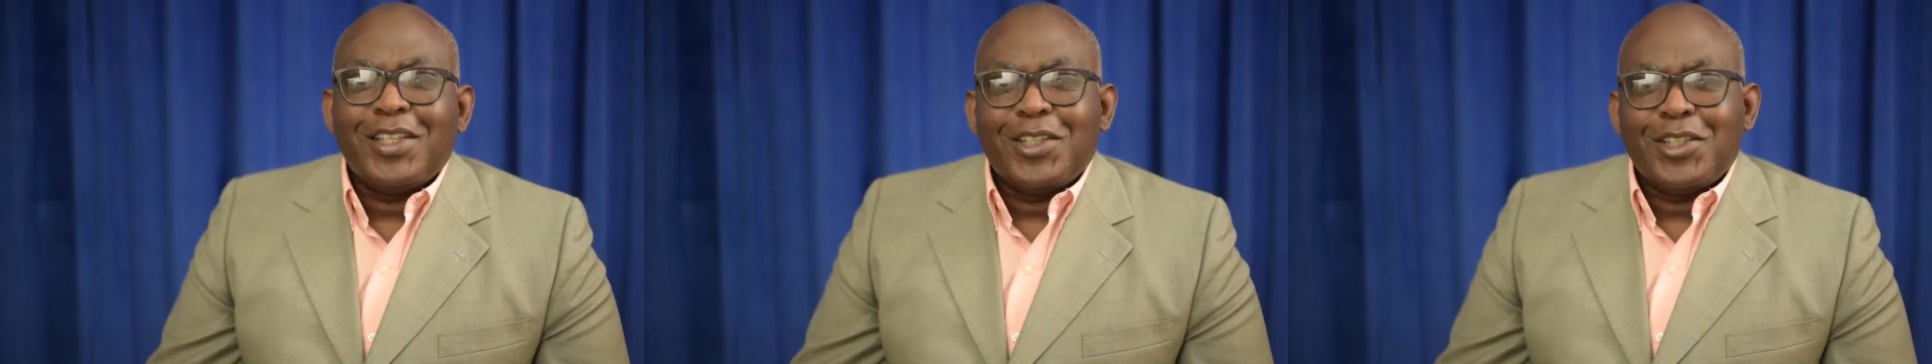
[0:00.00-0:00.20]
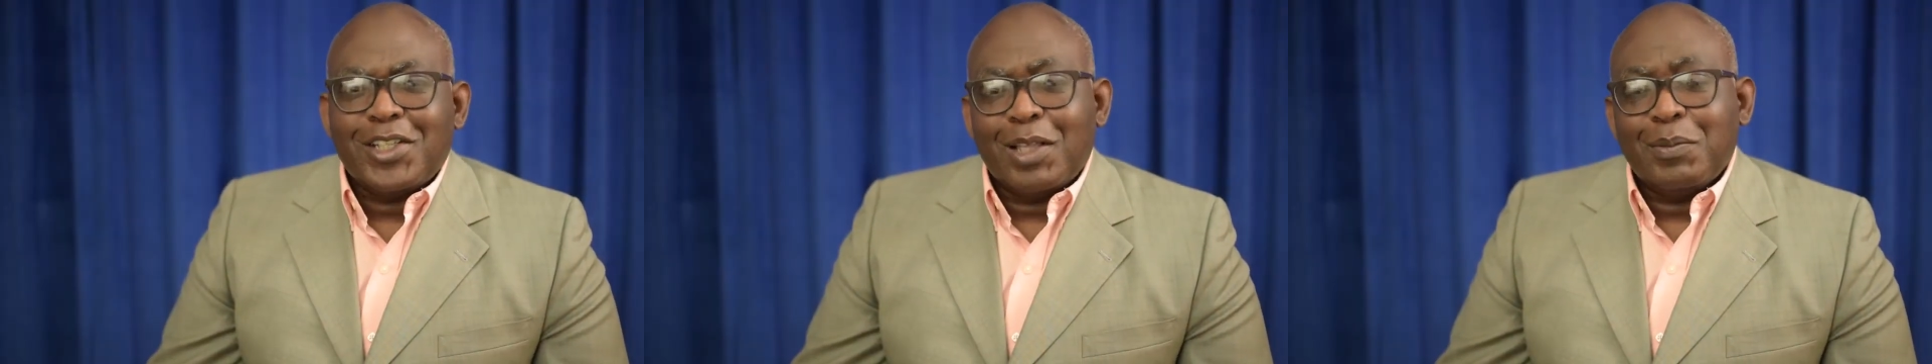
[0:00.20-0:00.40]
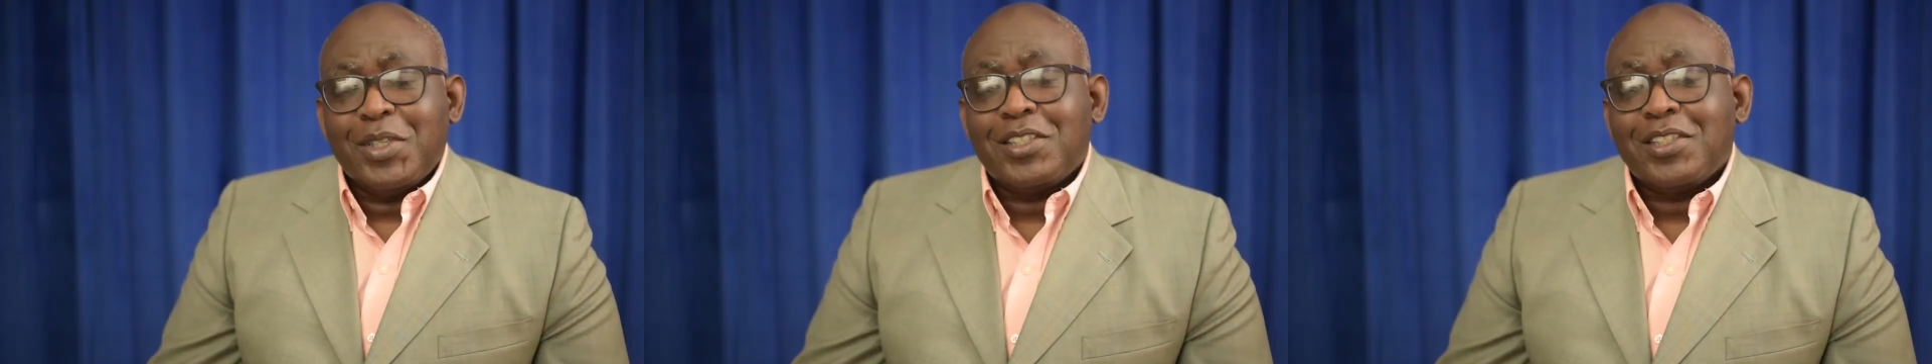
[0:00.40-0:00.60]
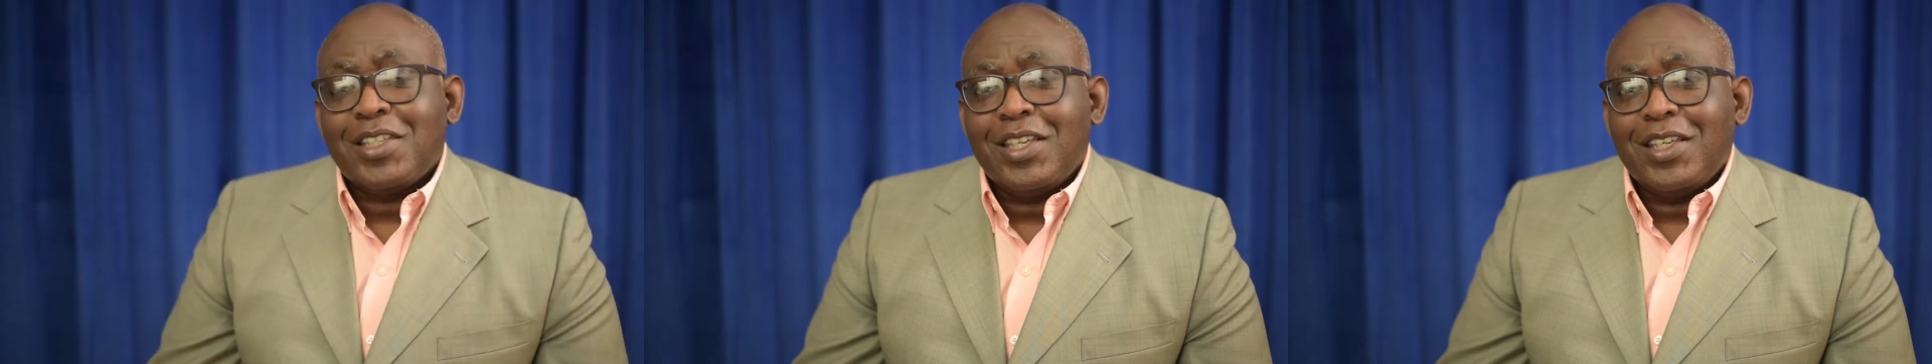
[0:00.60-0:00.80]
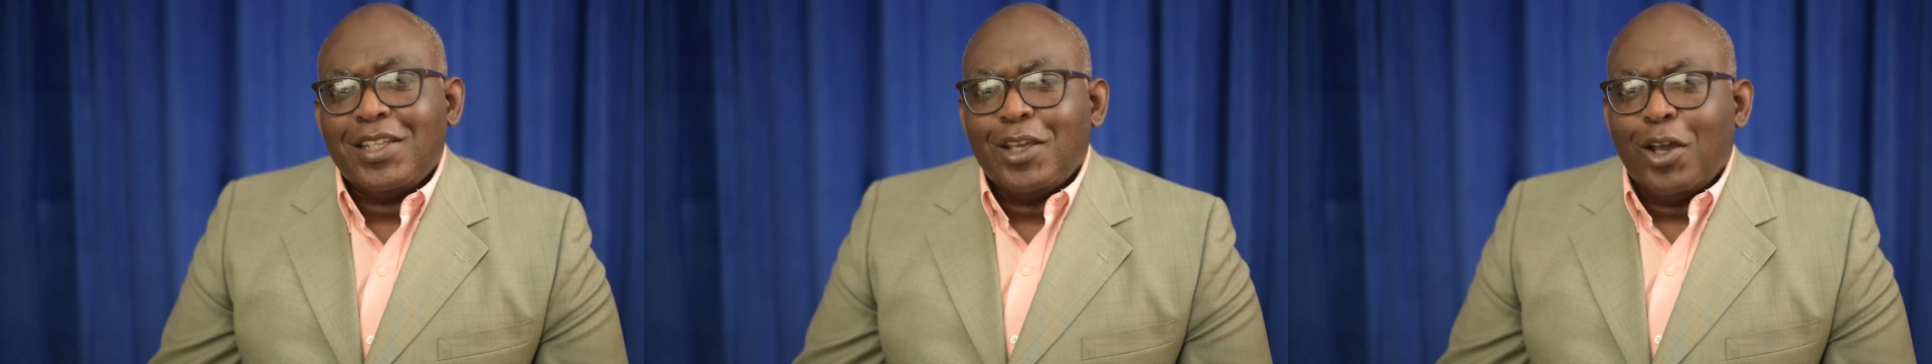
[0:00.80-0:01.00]
shall be
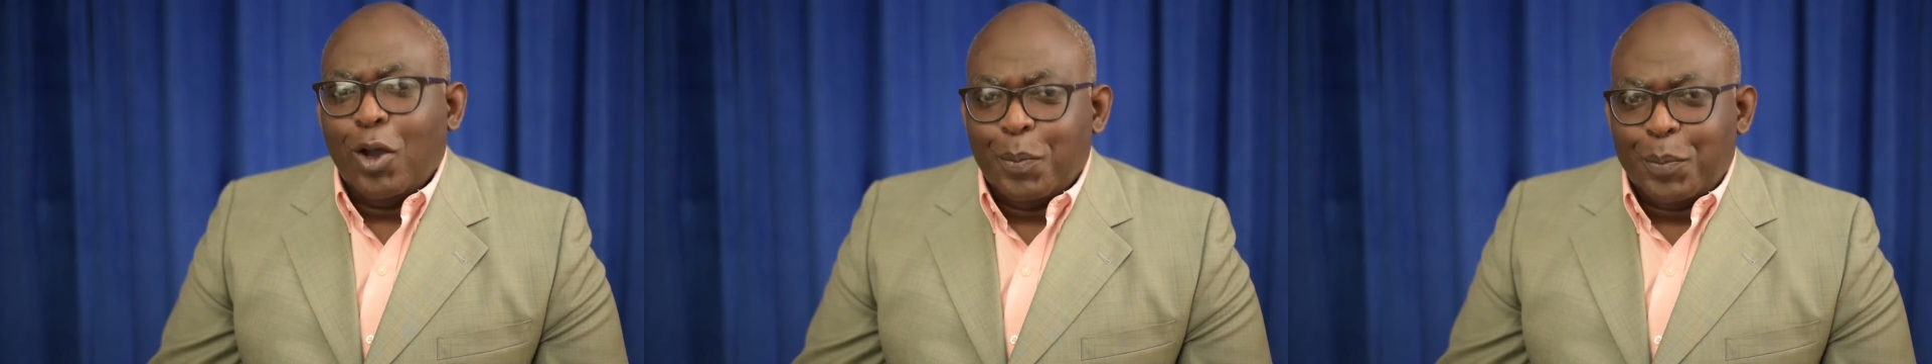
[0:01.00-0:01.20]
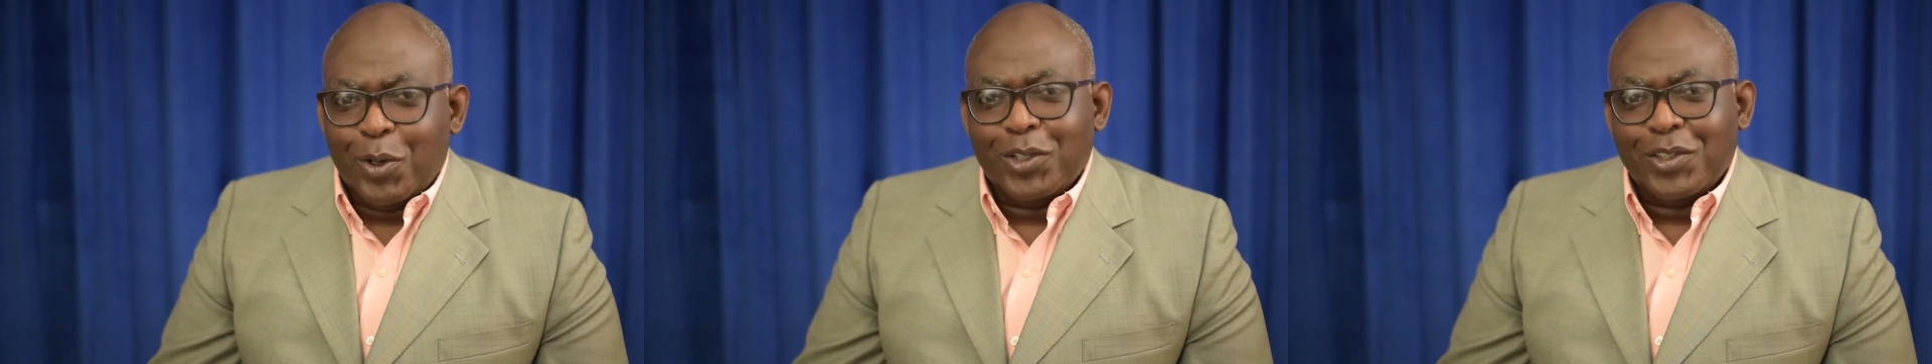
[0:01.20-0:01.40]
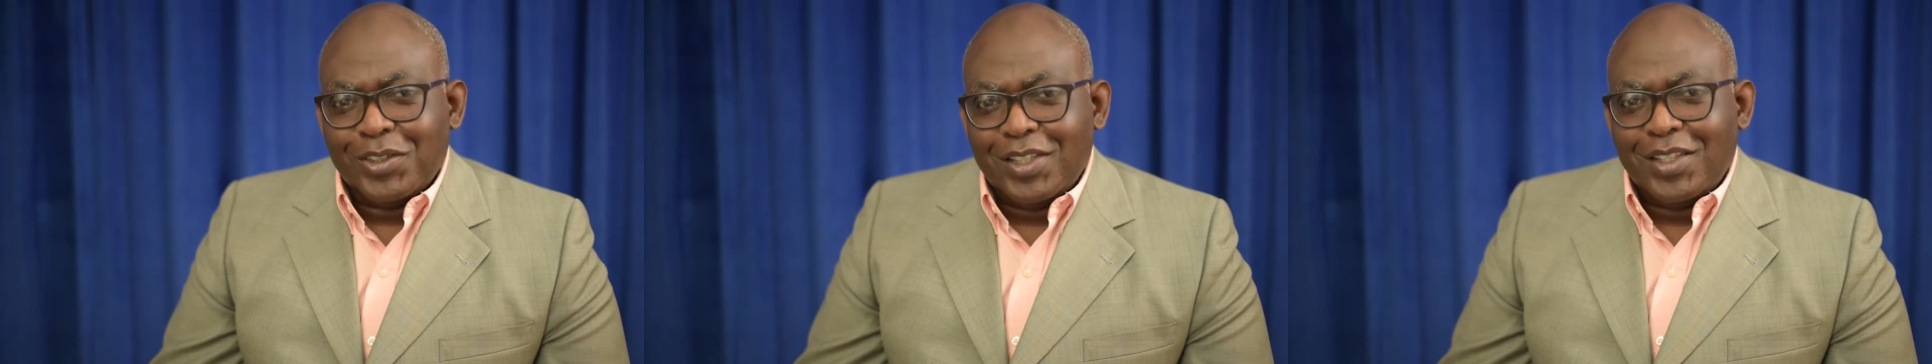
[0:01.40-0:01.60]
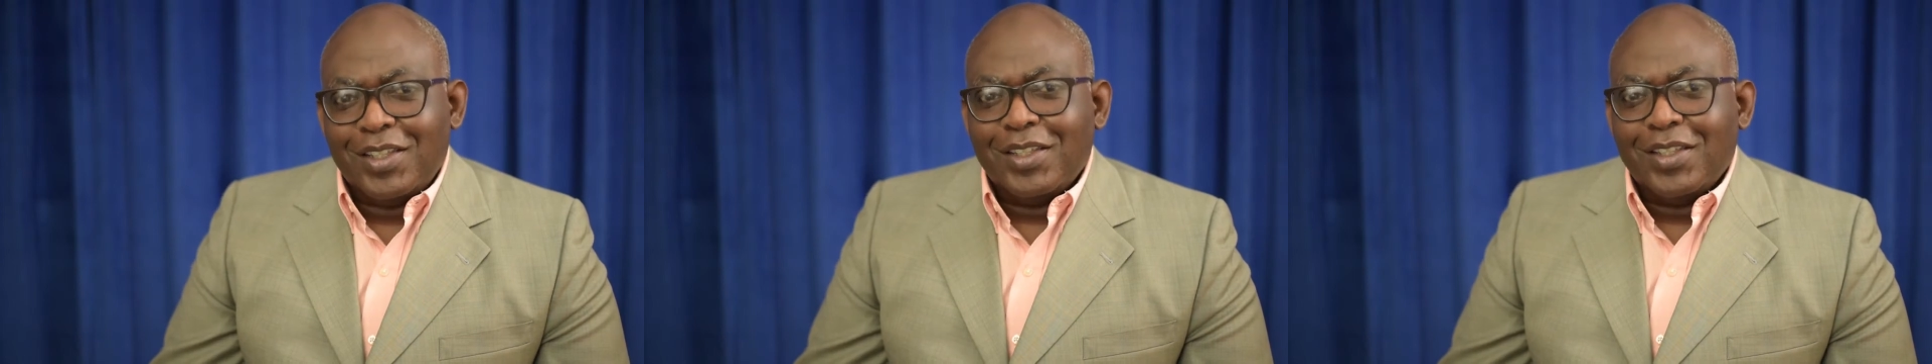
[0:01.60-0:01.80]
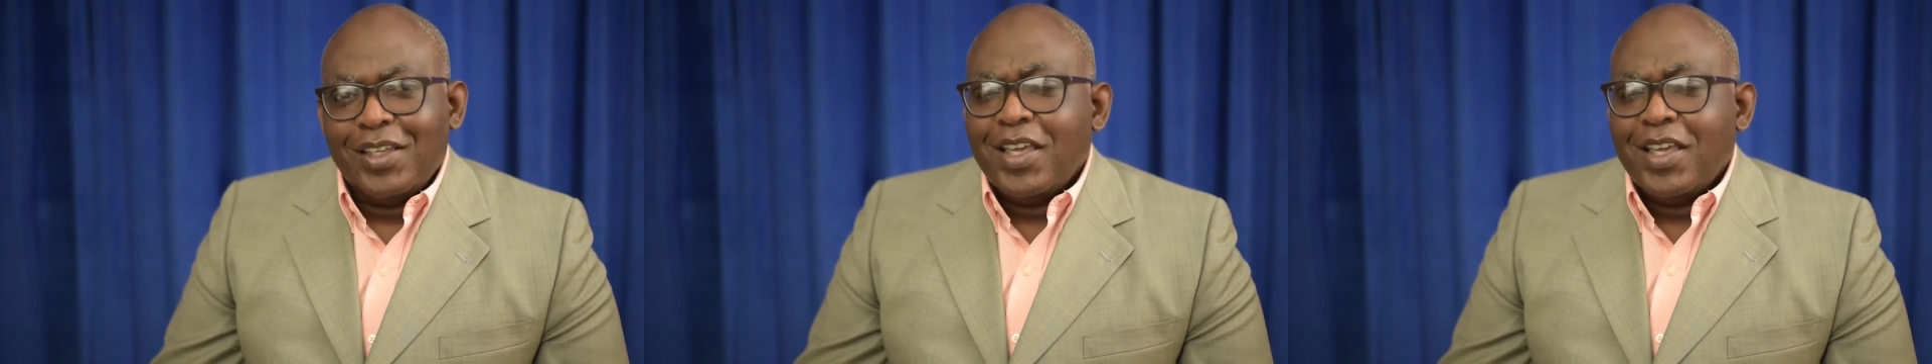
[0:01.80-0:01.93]
seen upon thee."